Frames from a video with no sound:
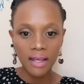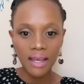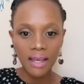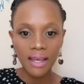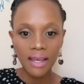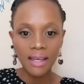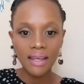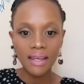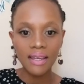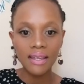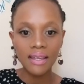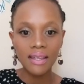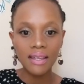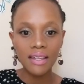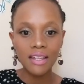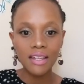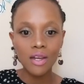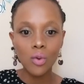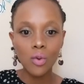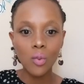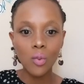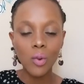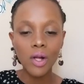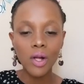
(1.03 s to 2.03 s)

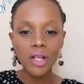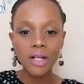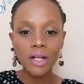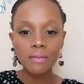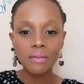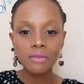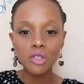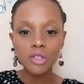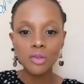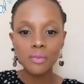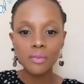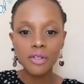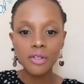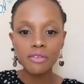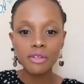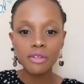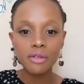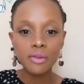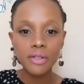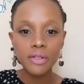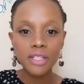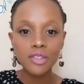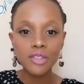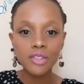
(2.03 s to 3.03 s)
Hey, welcome to Maybe
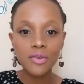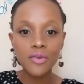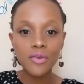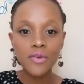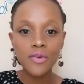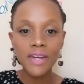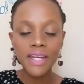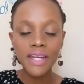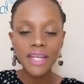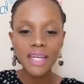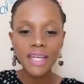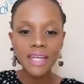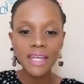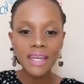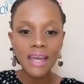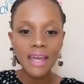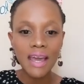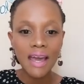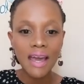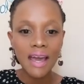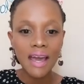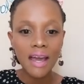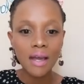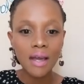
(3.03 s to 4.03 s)
Who Is Ready,
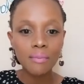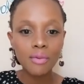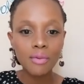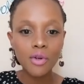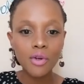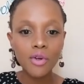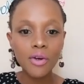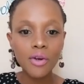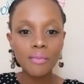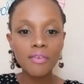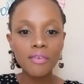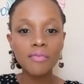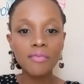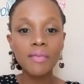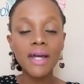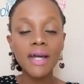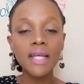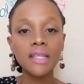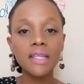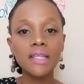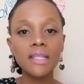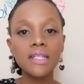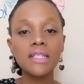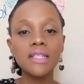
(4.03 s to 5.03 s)
a program of
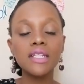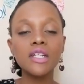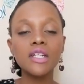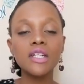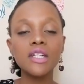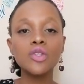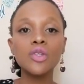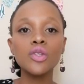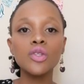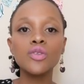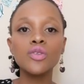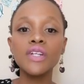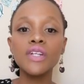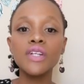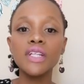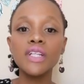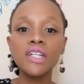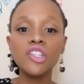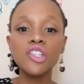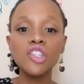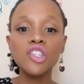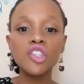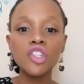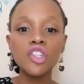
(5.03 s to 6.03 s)
mine that deals with
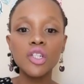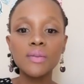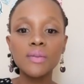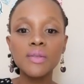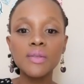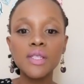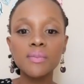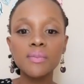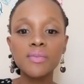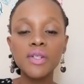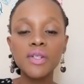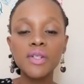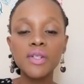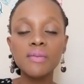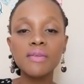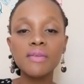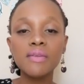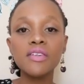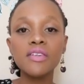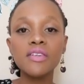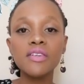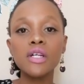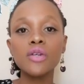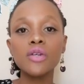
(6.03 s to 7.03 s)
relationships,
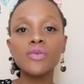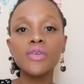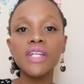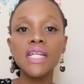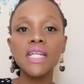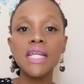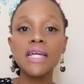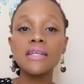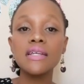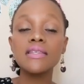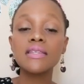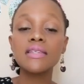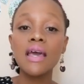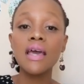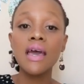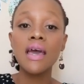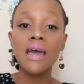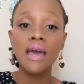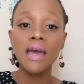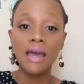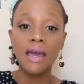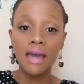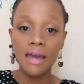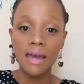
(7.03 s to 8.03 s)
premarital
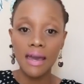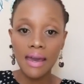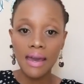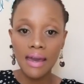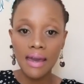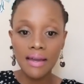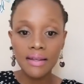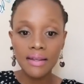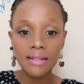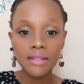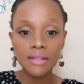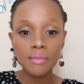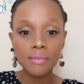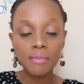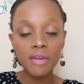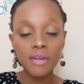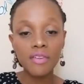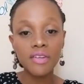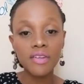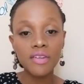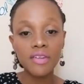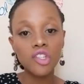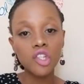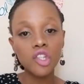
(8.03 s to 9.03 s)
readiness, and
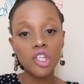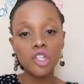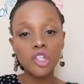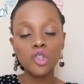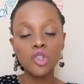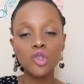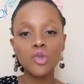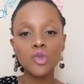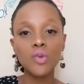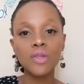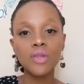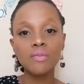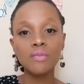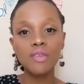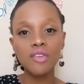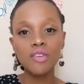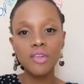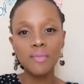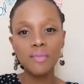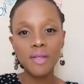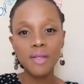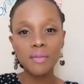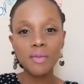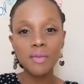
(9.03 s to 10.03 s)
marriage issues with
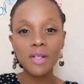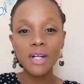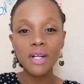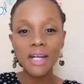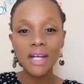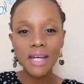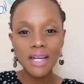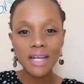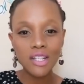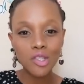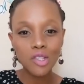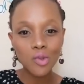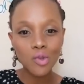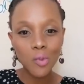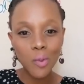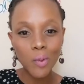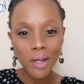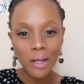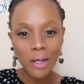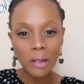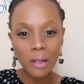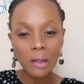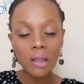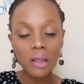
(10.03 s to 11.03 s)
married people as
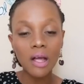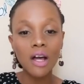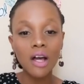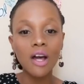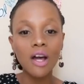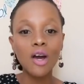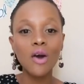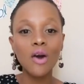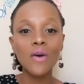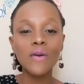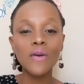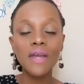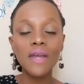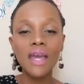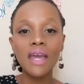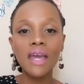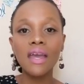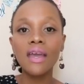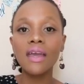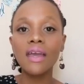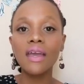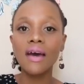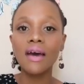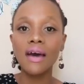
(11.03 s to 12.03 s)
well.
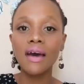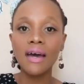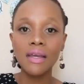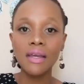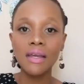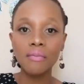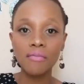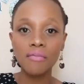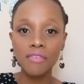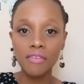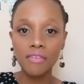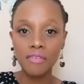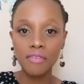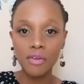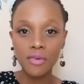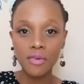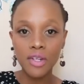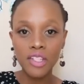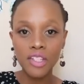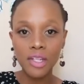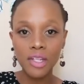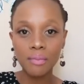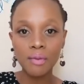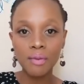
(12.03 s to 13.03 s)
Okay, I am FifiRich.